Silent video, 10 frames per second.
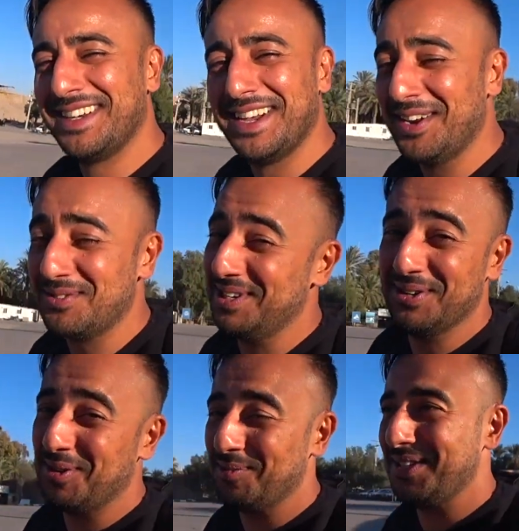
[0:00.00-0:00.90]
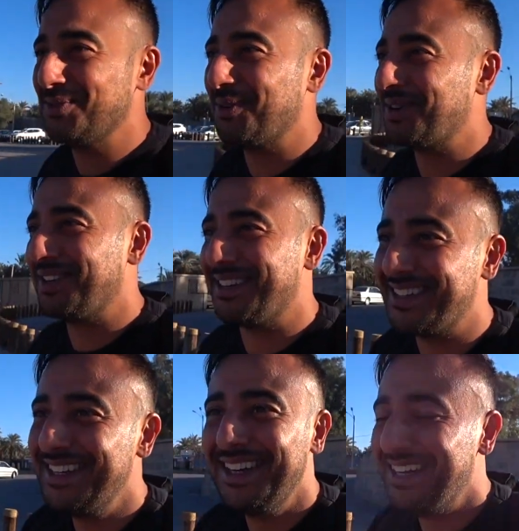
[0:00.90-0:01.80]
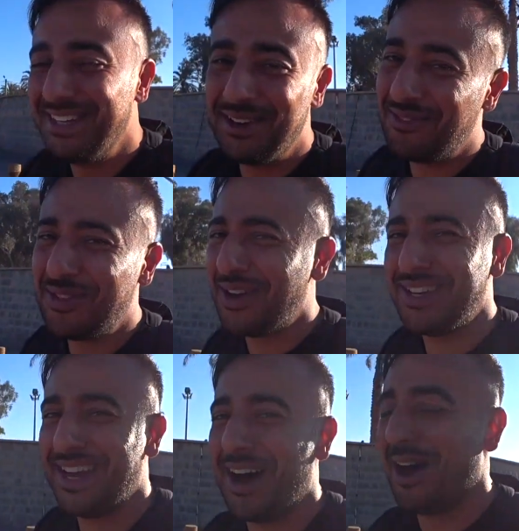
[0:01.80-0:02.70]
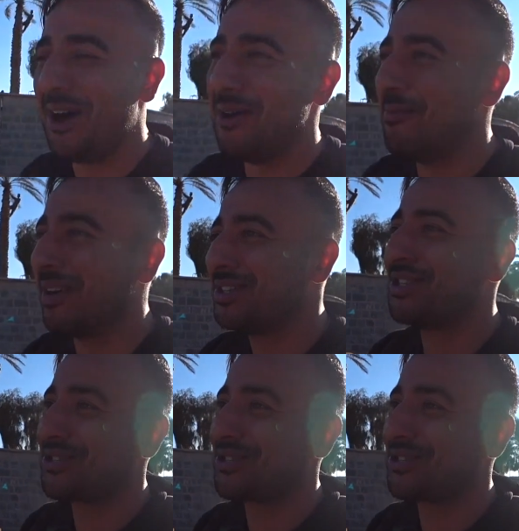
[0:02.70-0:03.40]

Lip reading: I really hope it's worth it. You have no idea how much